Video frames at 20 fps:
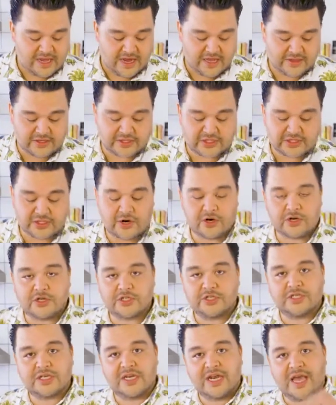and the
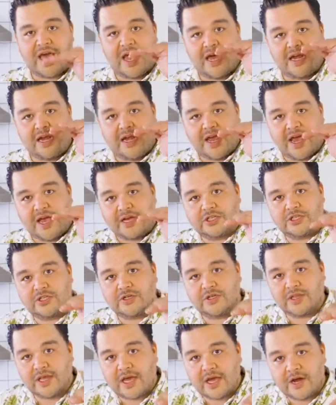starch is gonna add an
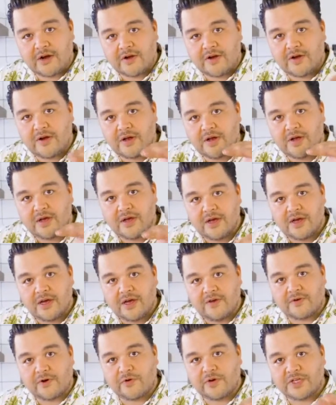extra layer
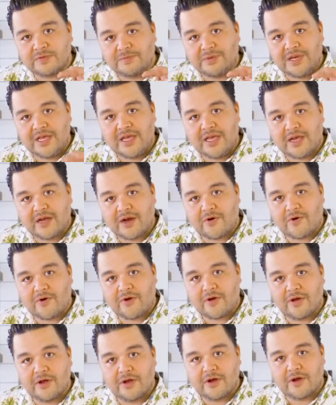of crispity,
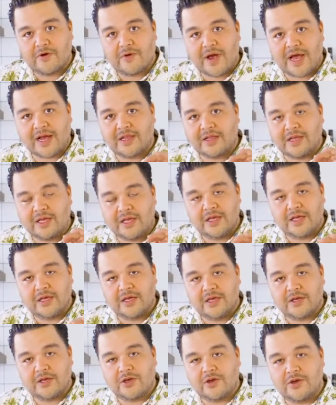crackly
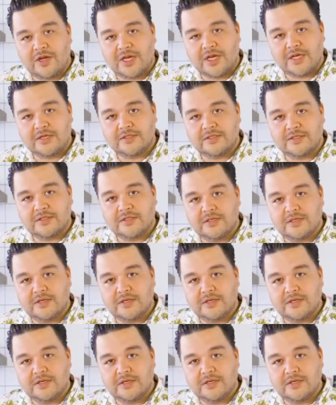goodness.